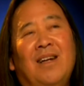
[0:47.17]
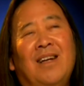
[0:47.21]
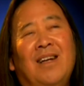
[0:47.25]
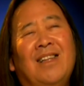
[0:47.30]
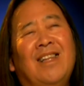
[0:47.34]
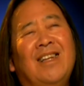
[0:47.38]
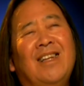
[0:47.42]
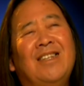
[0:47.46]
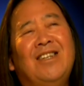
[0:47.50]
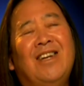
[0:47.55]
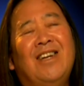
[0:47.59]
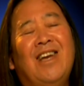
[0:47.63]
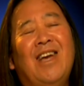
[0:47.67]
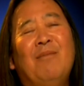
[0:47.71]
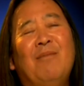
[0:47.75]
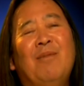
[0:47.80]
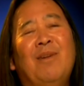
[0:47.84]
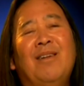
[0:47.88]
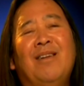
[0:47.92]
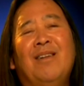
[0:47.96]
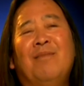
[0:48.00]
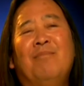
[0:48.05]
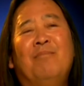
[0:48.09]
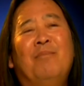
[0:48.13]
I think she came
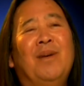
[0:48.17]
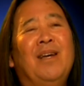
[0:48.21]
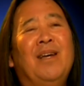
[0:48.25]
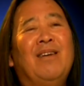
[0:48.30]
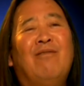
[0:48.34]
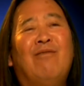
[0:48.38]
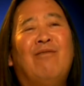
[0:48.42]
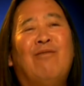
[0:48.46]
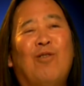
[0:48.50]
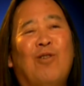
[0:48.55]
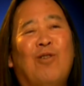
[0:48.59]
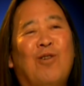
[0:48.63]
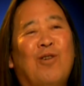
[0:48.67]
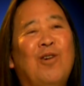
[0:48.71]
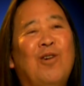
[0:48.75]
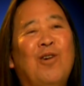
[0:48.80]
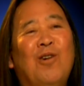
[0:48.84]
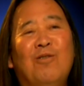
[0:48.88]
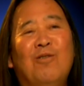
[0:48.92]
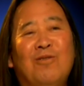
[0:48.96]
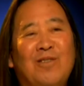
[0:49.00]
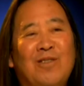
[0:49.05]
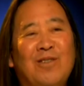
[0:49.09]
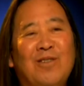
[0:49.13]
in in a big fur
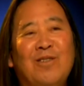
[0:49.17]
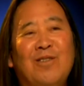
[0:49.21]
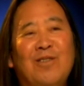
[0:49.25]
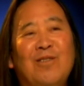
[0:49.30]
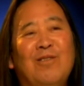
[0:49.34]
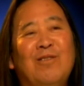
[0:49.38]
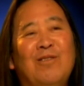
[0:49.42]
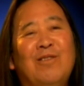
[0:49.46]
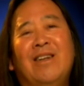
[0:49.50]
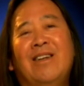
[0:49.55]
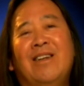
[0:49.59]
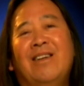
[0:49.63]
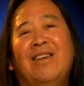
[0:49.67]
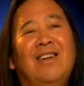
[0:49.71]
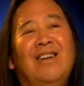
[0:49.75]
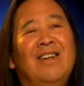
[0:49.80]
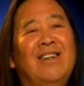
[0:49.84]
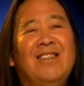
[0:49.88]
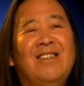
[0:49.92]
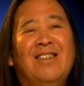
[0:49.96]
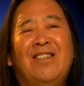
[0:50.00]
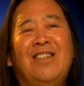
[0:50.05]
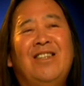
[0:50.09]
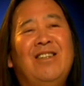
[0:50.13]
coat too, and
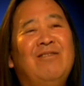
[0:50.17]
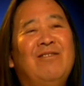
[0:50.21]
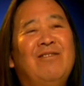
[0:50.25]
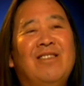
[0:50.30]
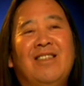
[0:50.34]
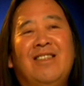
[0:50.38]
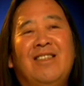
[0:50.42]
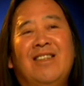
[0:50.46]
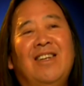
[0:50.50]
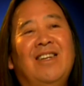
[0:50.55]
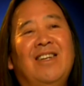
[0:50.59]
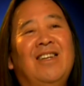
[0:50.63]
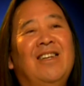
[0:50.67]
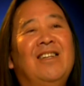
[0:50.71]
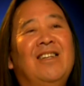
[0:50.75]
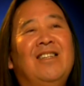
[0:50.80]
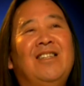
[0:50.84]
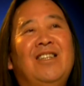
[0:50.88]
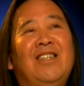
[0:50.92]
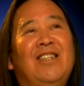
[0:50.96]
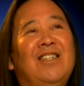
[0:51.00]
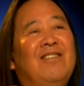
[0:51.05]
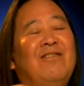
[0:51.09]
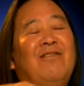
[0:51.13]
so she was
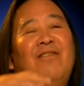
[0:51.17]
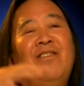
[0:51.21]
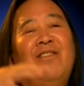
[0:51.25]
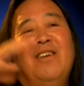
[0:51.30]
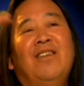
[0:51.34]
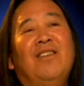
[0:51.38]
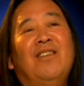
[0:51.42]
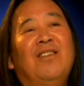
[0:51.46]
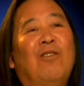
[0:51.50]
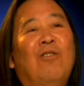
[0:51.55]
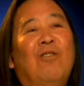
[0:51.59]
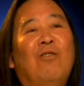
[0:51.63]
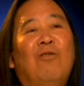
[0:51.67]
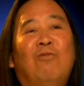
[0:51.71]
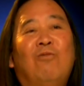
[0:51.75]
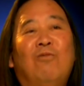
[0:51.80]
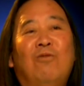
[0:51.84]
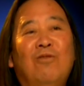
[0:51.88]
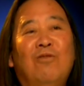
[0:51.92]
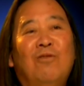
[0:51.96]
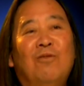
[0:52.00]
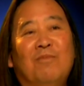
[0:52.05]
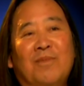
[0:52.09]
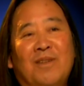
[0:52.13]
she just filled the whole
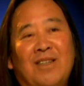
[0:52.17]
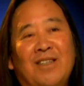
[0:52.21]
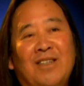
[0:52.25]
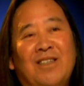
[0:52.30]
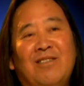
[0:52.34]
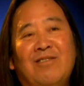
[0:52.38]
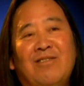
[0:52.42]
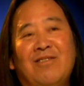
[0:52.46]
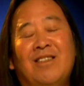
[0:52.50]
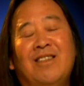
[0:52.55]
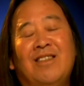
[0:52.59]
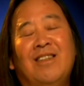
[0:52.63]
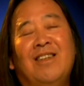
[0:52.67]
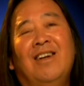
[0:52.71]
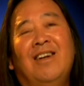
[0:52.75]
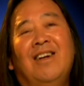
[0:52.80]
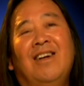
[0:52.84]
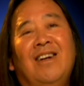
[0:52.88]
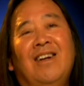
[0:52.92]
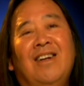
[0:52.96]
room because she was